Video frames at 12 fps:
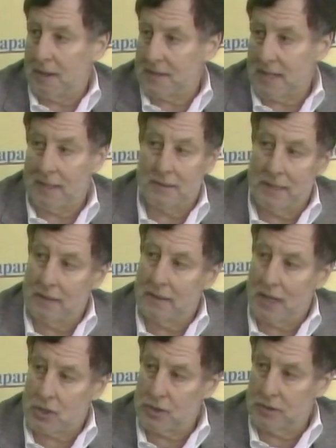about taking legal
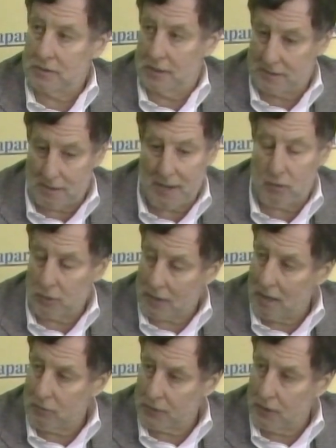action to somehow
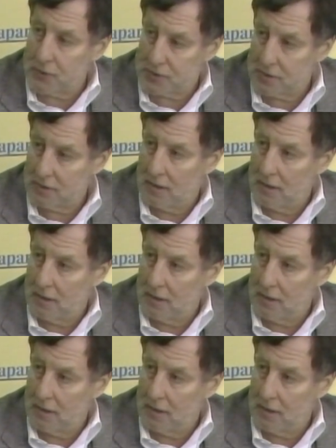recover those